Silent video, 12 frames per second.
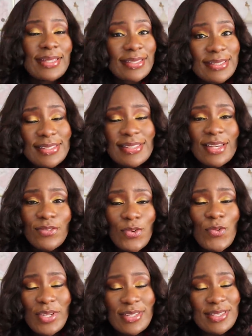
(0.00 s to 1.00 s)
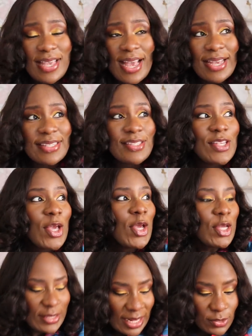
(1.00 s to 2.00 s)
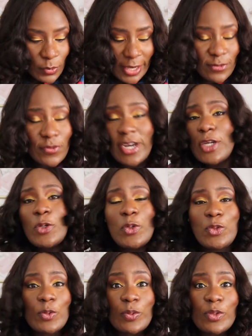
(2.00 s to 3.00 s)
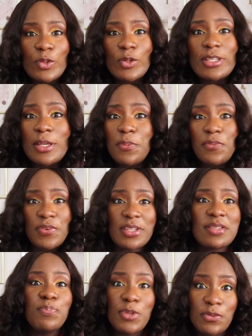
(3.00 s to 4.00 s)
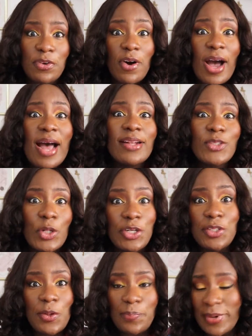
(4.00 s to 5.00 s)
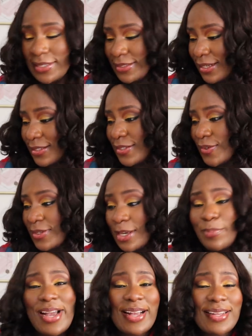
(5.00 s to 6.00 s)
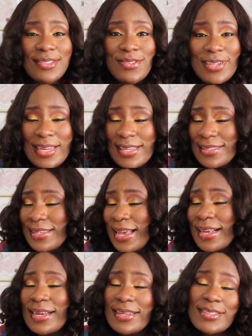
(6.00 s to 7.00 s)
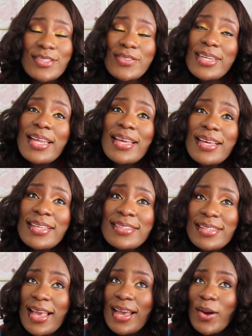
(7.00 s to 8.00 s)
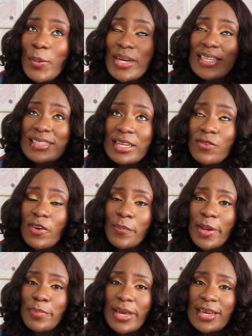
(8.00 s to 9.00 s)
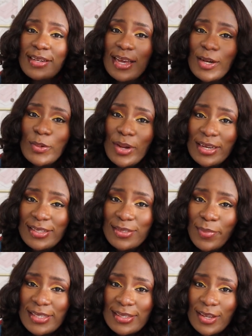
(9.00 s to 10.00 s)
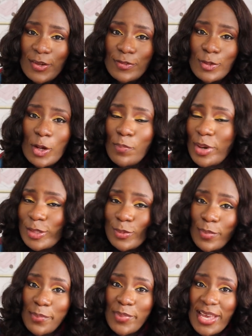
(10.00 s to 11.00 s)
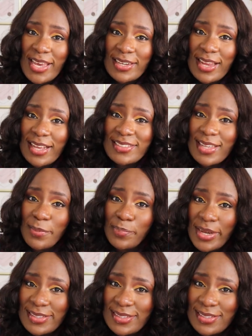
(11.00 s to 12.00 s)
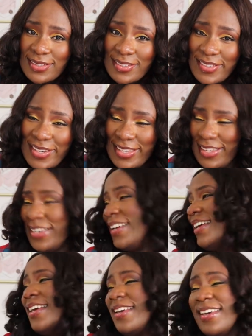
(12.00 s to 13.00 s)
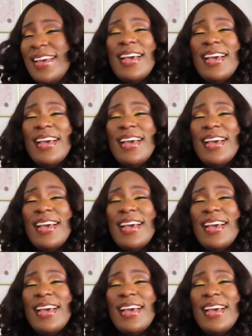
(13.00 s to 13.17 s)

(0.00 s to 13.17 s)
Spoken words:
It's 7 weeks, guys. That's why it's very good to, you know, keep fit before and during your pregnancy, okay? But I can't relate. When I stand up from my bed and go and ease myself to come back to my bed, I start panting, okay?